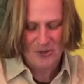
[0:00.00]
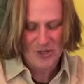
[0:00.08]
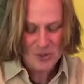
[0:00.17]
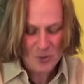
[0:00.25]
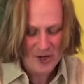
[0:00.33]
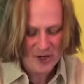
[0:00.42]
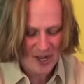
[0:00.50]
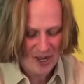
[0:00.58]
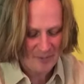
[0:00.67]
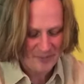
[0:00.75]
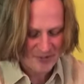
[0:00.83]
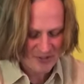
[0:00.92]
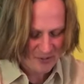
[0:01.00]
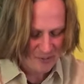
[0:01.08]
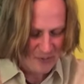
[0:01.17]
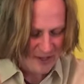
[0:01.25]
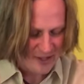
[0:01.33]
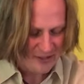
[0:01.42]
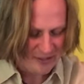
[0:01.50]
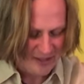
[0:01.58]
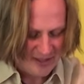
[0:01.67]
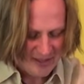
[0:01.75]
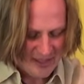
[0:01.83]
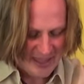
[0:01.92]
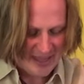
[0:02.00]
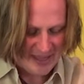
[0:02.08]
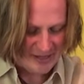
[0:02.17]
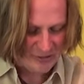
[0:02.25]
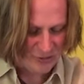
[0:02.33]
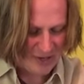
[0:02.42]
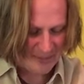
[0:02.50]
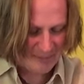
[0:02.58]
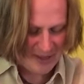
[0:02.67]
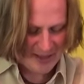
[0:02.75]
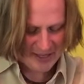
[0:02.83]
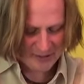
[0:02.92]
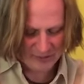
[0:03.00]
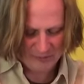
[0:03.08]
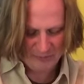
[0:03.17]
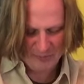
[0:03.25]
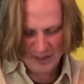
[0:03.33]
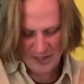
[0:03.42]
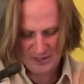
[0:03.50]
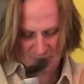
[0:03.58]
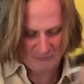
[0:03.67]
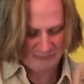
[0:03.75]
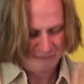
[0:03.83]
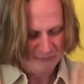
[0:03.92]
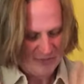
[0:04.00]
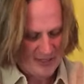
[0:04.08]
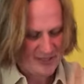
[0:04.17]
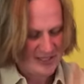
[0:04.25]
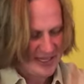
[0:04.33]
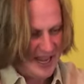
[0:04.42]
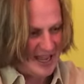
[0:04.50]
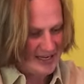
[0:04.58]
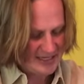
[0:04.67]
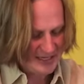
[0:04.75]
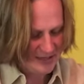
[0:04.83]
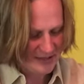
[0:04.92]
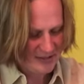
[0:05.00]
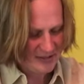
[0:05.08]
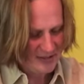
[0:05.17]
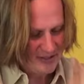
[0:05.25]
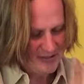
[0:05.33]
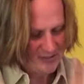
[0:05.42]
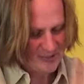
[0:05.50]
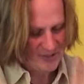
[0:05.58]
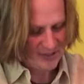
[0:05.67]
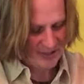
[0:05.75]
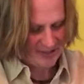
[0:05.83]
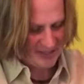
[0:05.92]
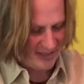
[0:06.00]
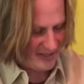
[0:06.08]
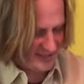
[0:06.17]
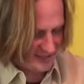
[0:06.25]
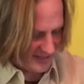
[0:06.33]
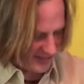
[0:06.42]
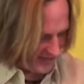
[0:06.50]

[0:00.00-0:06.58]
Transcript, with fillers: this one comes with a tripod or a, uh, a stand here. So I'm just gonna set this guy